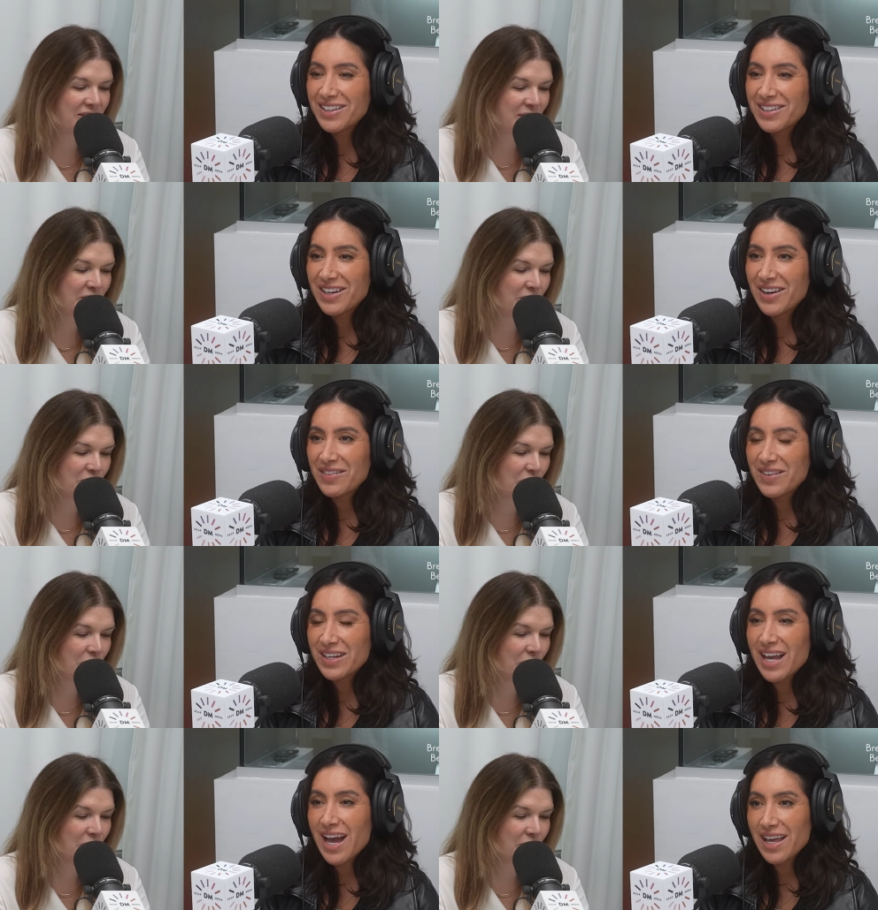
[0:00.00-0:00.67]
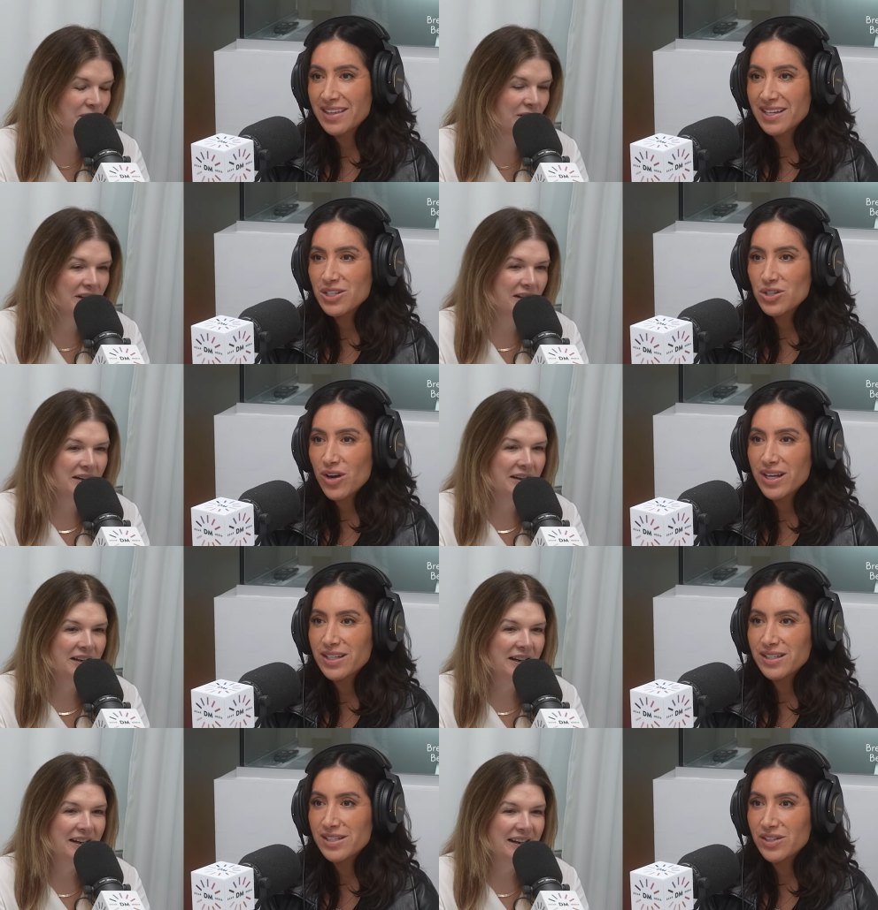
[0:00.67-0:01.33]
Speaker 1: so you know? true. But yeah, I think
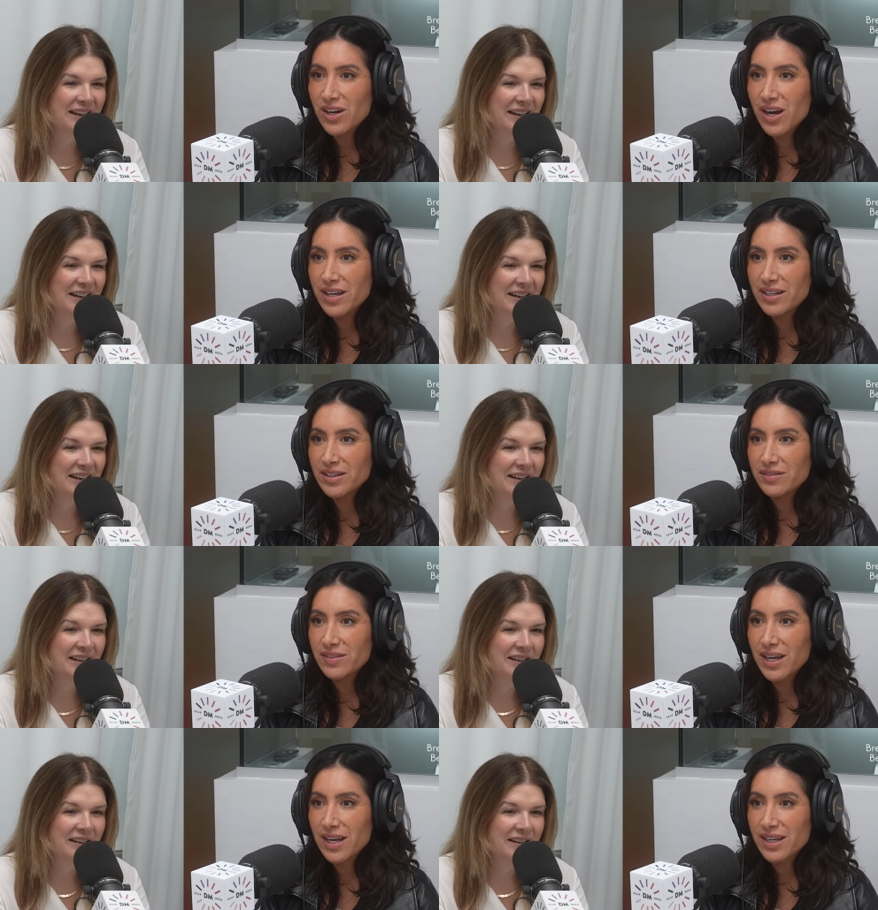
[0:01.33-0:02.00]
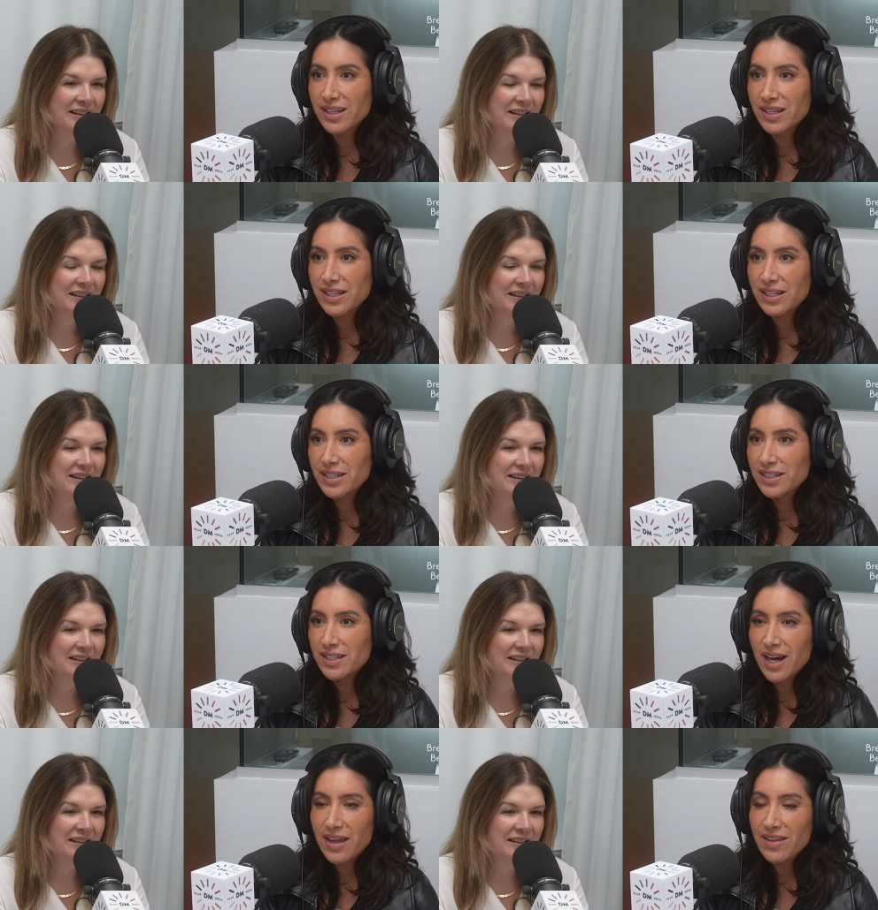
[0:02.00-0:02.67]
trends are kind of like
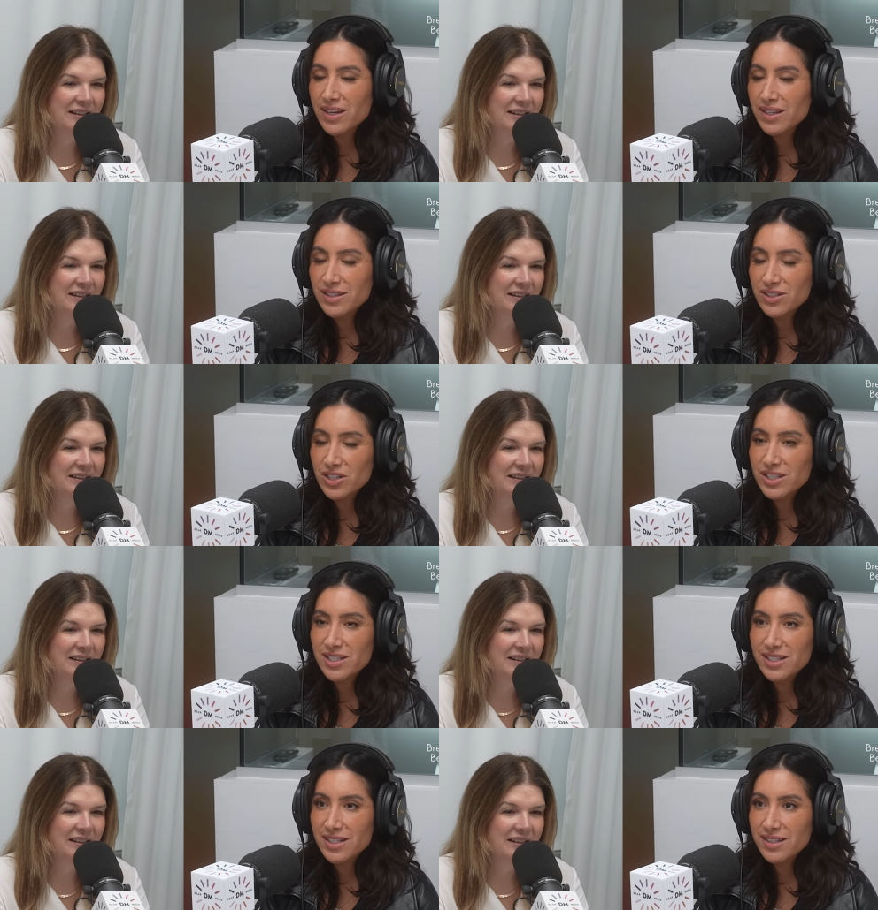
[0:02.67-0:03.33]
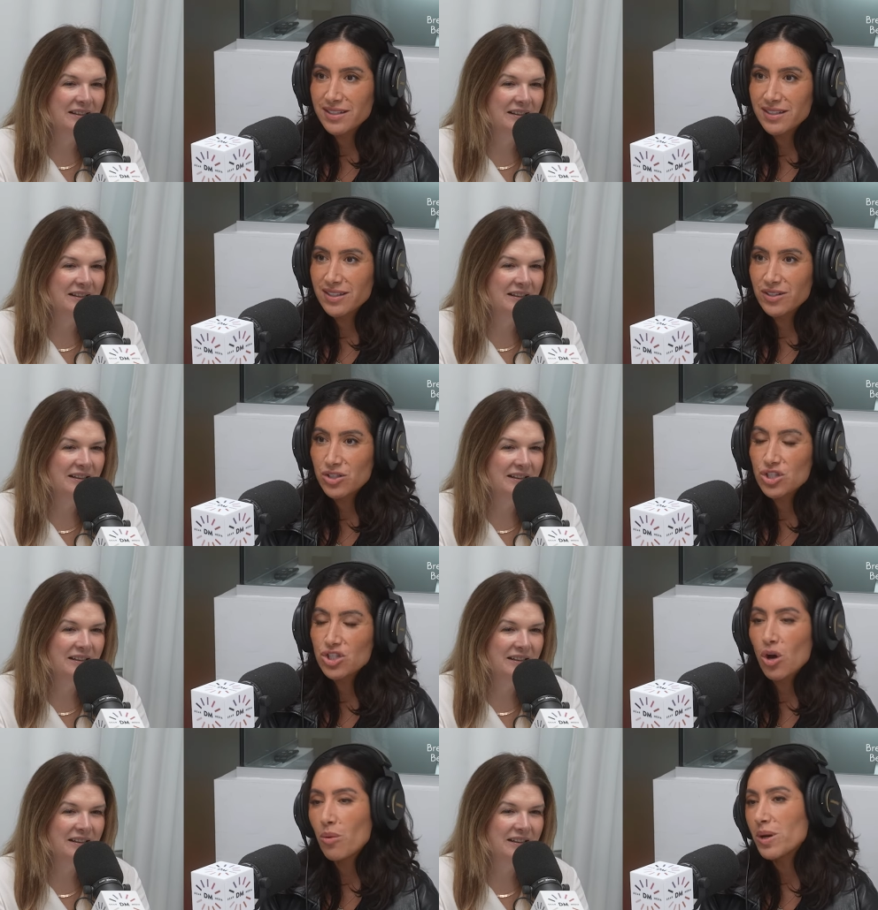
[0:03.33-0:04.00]
I think it's just there's
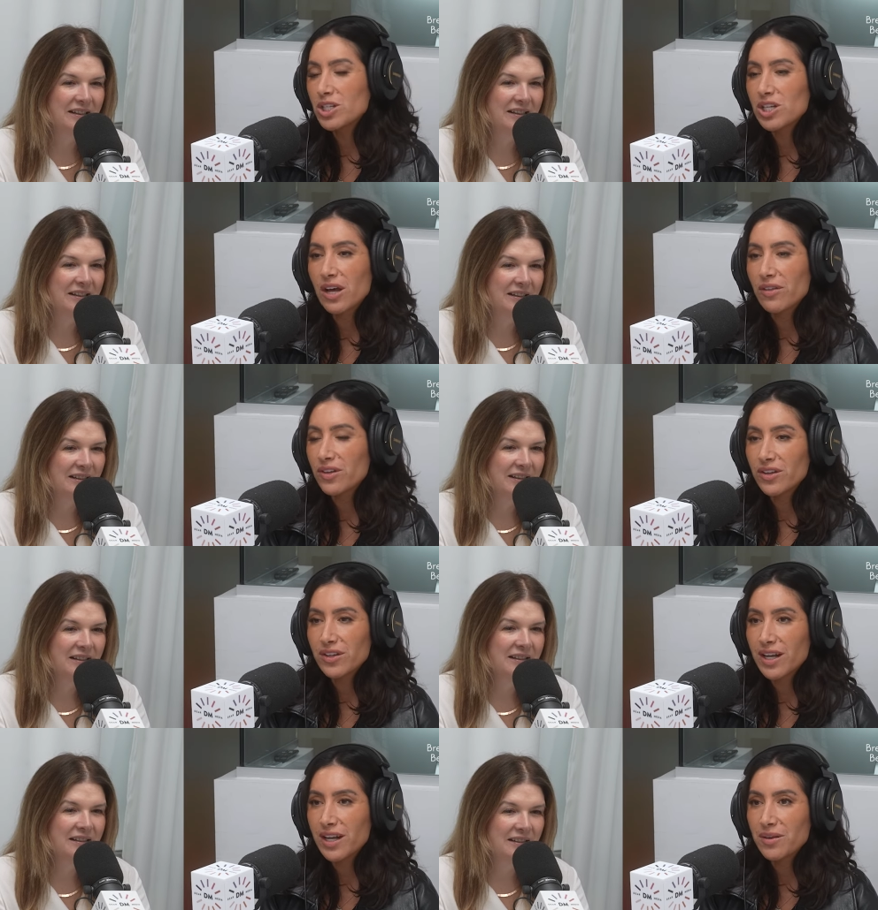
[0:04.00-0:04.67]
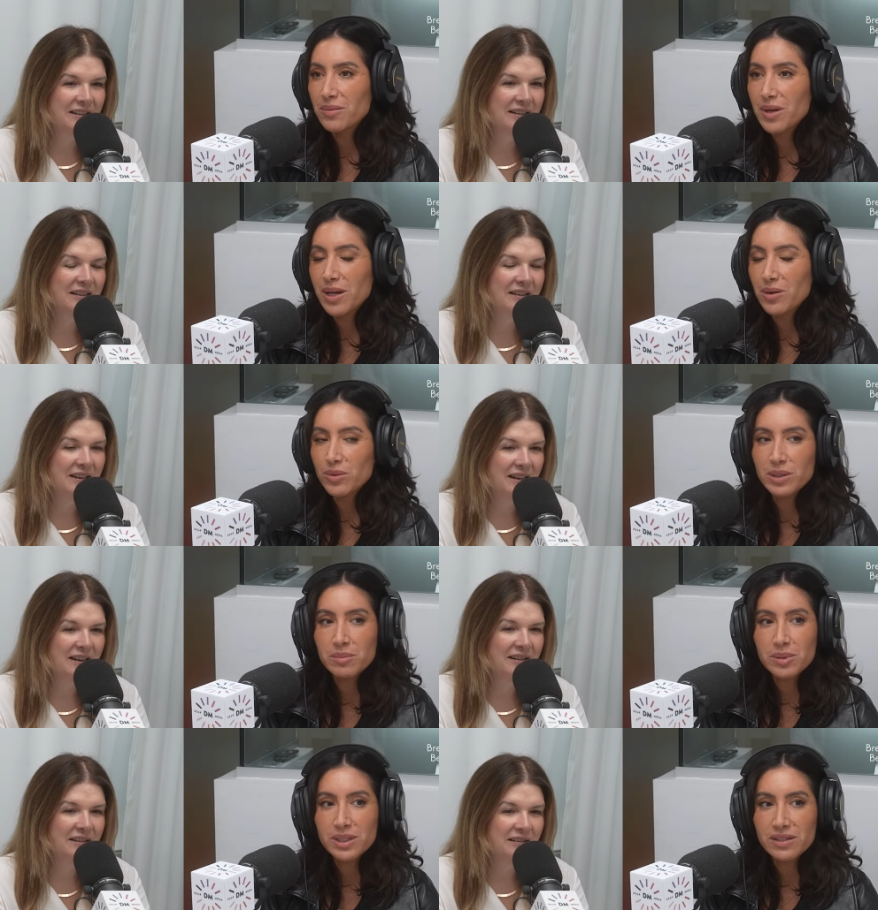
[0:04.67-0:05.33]
so much out there that I don't, mm-hmm. I don't
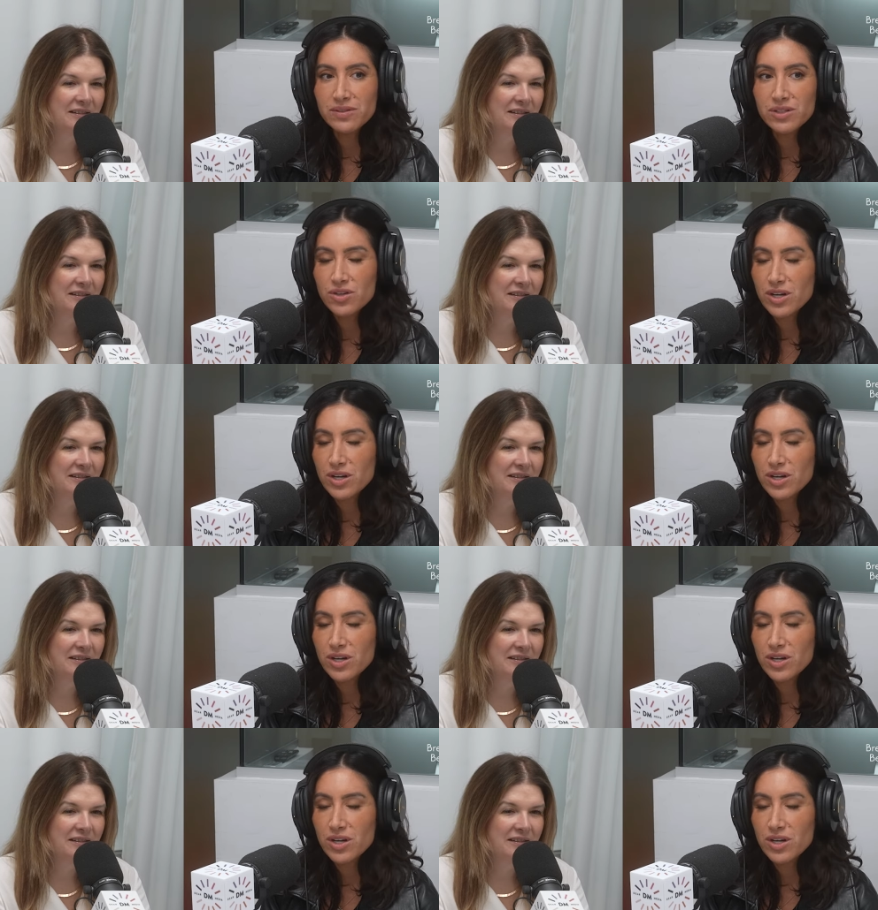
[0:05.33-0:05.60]
yeah. really believe in